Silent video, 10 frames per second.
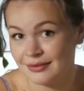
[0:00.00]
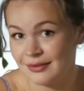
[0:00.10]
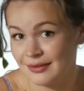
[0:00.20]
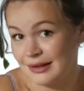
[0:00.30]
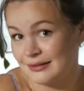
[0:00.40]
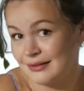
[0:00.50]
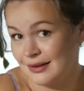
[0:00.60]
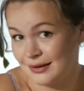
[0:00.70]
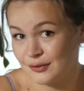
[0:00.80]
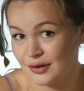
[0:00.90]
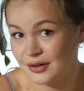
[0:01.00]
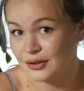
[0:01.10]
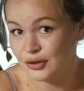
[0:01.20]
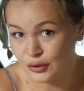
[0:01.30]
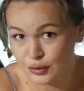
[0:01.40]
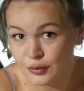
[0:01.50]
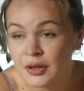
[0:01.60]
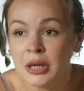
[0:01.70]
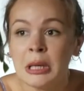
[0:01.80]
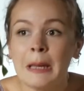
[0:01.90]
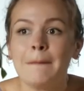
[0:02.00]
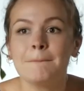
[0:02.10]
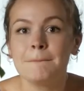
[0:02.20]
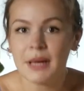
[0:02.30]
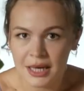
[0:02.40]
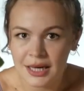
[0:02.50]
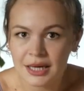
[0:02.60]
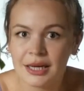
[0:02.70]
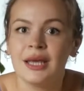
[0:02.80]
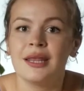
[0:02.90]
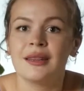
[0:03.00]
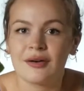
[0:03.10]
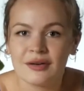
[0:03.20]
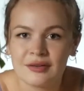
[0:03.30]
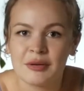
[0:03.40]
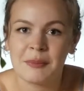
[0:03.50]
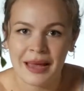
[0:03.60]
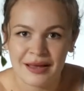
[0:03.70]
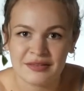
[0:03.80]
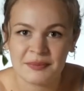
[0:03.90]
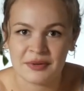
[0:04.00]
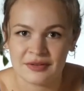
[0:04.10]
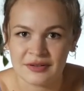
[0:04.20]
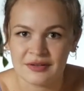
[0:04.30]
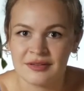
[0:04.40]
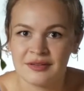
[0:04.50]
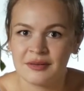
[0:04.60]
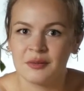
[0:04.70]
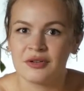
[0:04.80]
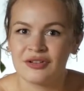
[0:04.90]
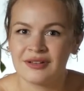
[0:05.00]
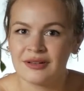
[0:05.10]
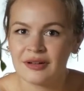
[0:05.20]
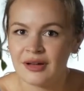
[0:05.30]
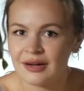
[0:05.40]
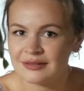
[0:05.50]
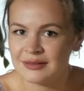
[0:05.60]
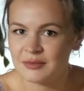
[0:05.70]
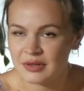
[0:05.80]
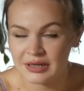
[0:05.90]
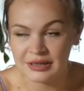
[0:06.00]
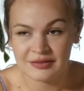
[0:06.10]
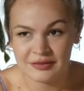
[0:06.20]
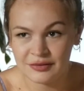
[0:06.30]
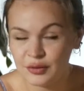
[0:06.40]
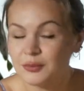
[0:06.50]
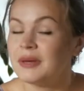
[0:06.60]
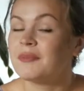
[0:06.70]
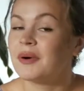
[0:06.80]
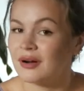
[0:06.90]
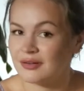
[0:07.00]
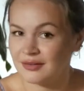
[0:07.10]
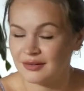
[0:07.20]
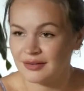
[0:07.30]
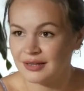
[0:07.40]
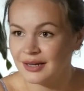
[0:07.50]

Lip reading: these things aren't cute, but they're also mass-produced, which is a little oxymoronic to me personally.